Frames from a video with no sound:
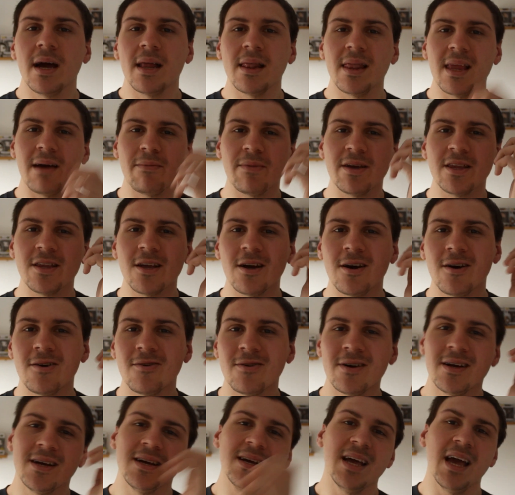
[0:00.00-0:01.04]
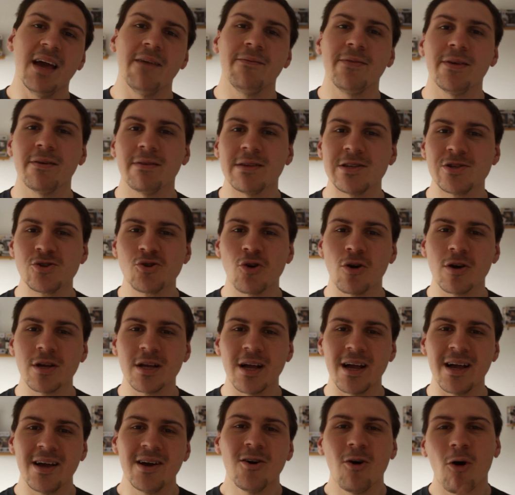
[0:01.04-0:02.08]
Let me know if you enjoyed
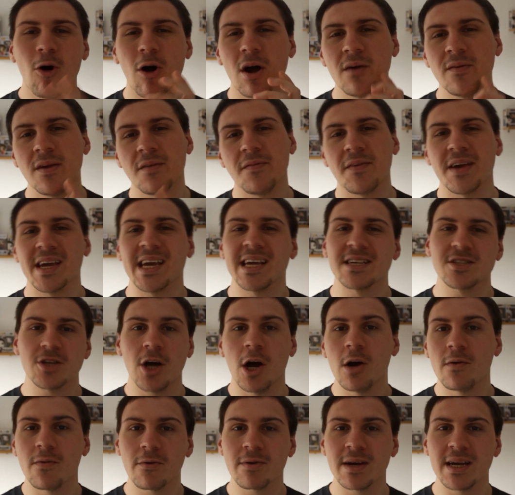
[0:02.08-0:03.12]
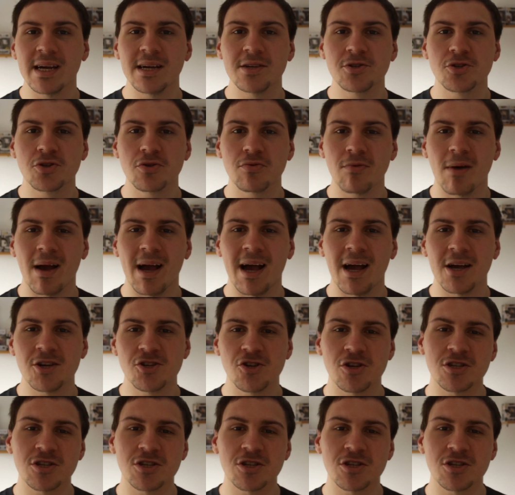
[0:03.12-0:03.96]
it or if you think it's overrated trash.